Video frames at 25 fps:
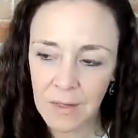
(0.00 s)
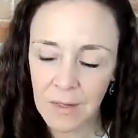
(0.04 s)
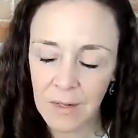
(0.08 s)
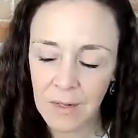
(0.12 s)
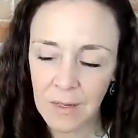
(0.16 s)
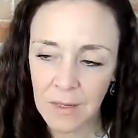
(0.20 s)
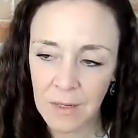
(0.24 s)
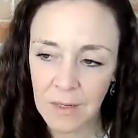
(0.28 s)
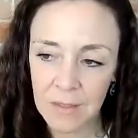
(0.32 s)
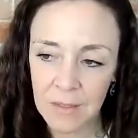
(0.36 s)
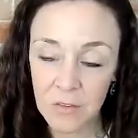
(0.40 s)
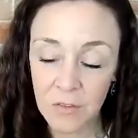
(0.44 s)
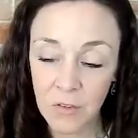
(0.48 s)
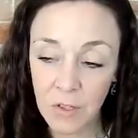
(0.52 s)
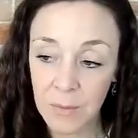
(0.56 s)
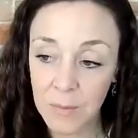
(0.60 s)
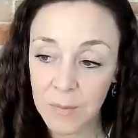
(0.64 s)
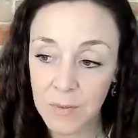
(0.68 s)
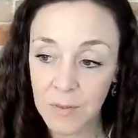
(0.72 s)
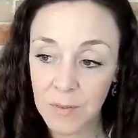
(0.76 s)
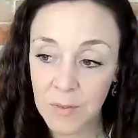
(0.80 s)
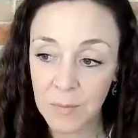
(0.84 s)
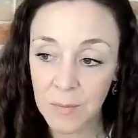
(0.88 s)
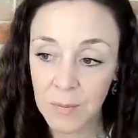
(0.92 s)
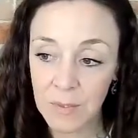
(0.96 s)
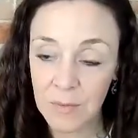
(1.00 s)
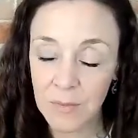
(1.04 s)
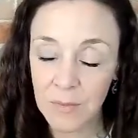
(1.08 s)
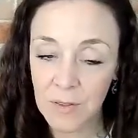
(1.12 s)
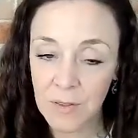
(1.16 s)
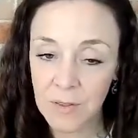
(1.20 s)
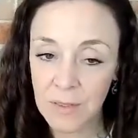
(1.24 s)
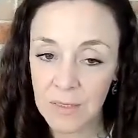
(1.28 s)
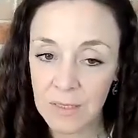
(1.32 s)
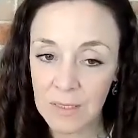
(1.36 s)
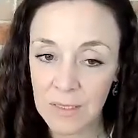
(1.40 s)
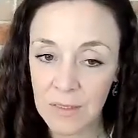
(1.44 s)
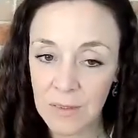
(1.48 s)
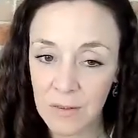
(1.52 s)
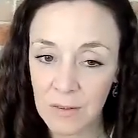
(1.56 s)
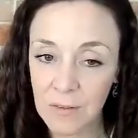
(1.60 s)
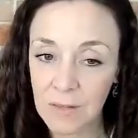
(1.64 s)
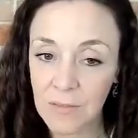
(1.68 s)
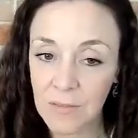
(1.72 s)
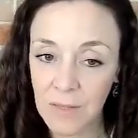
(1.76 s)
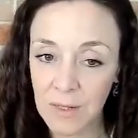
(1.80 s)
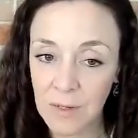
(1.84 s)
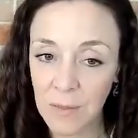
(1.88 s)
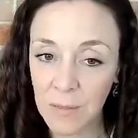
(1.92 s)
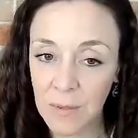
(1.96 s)
And dreams can be very
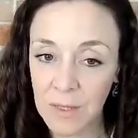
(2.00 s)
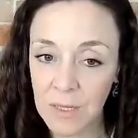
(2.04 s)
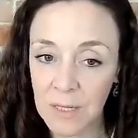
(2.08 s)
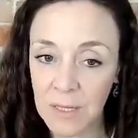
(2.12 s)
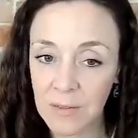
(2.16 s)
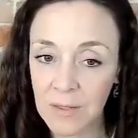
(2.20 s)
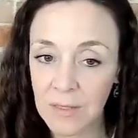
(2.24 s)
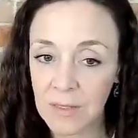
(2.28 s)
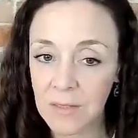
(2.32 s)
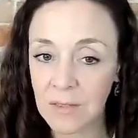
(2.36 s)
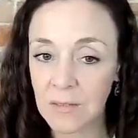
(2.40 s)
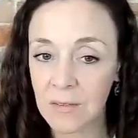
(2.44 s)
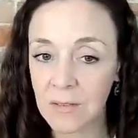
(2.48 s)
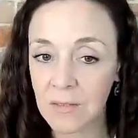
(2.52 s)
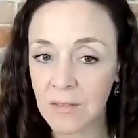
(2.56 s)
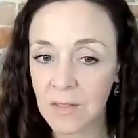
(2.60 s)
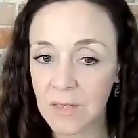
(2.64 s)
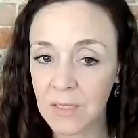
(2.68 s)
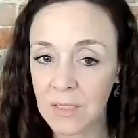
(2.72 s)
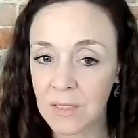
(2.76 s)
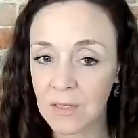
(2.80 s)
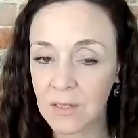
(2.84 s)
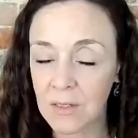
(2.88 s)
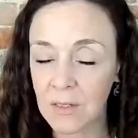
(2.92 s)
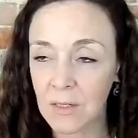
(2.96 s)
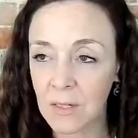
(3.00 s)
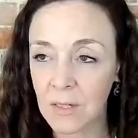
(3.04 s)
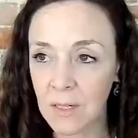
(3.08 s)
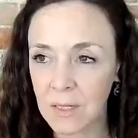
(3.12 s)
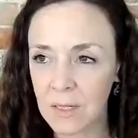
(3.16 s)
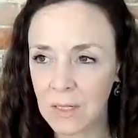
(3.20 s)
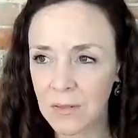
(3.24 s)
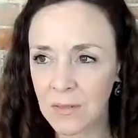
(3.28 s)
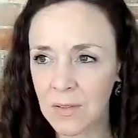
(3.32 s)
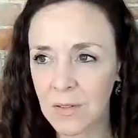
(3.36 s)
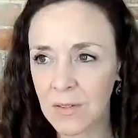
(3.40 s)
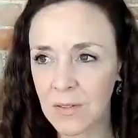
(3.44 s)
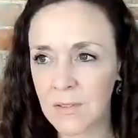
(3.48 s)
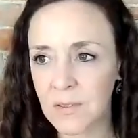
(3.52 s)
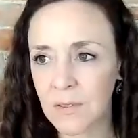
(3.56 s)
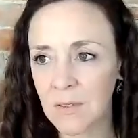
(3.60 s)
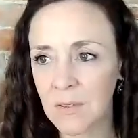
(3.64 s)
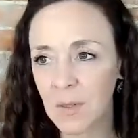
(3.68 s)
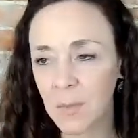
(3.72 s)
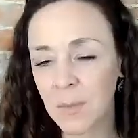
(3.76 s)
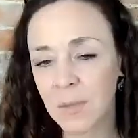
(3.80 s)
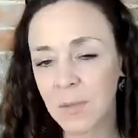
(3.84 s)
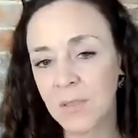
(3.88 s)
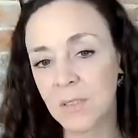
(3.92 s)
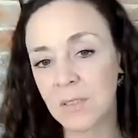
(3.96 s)
good that way. They can really give us an
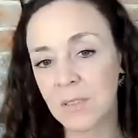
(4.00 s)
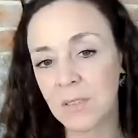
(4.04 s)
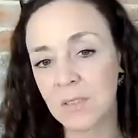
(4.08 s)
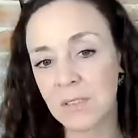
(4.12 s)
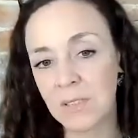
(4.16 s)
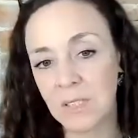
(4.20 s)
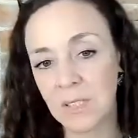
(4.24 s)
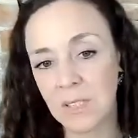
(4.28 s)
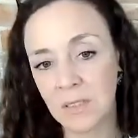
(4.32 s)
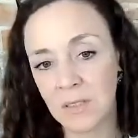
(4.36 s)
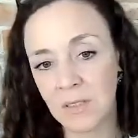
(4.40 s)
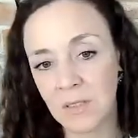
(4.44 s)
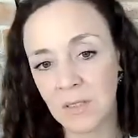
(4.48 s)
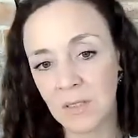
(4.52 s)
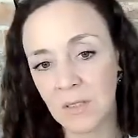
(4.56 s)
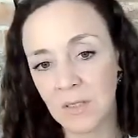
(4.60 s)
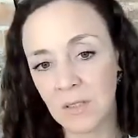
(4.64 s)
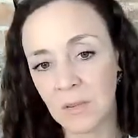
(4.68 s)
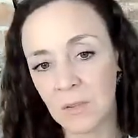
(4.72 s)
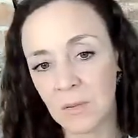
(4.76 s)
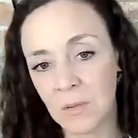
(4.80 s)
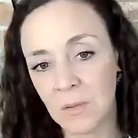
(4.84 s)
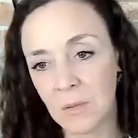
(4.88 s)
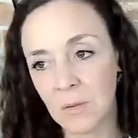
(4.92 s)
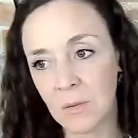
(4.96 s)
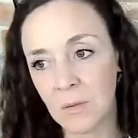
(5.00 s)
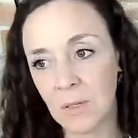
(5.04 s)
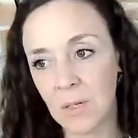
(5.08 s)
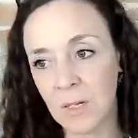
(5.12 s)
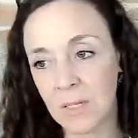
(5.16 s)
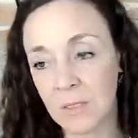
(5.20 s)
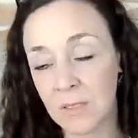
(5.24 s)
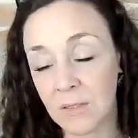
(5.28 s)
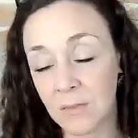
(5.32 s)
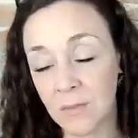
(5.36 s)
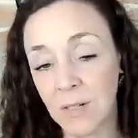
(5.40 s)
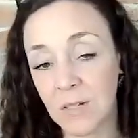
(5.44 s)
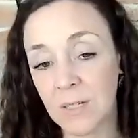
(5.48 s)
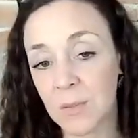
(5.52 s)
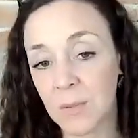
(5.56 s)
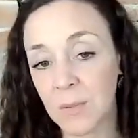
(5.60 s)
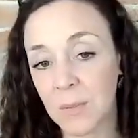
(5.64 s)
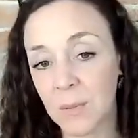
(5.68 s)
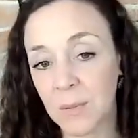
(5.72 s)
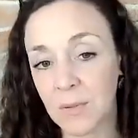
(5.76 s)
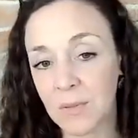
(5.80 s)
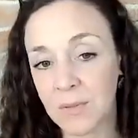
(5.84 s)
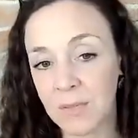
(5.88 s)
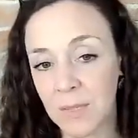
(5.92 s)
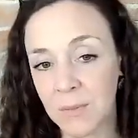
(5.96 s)
opportunity to develop
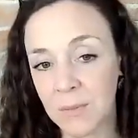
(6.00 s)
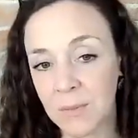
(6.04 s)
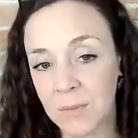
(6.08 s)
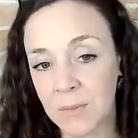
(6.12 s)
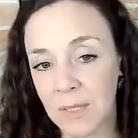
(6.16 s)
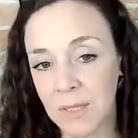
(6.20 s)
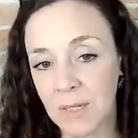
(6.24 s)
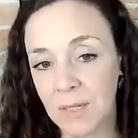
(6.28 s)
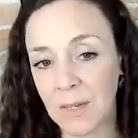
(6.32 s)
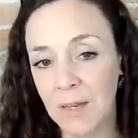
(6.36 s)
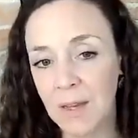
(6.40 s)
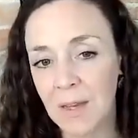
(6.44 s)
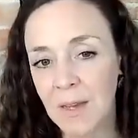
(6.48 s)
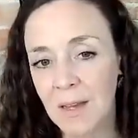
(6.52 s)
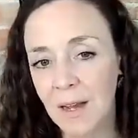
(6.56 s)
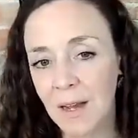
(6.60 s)
something.